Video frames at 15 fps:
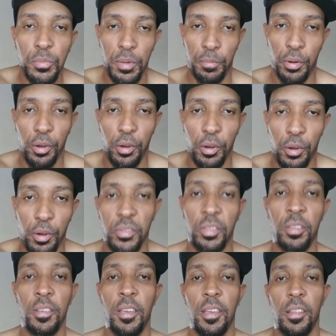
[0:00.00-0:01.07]
purpose.
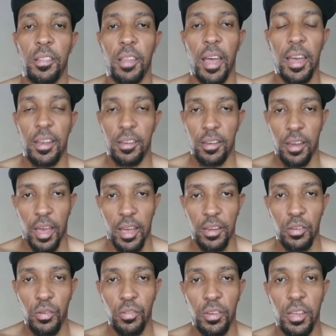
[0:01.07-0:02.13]
Not
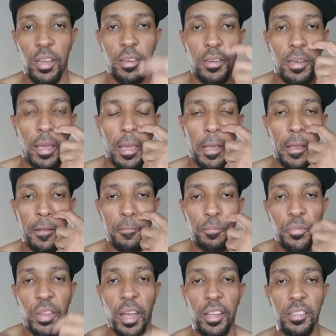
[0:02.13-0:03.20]
your day-to-day
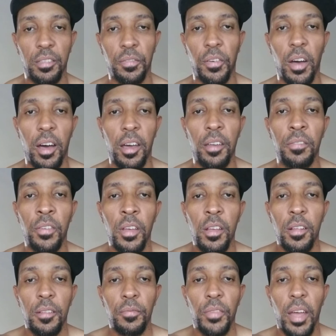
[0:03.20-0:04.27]
9 to 5,
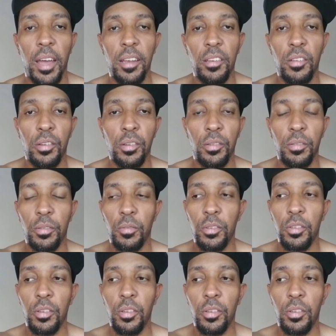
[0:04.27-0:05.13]
not your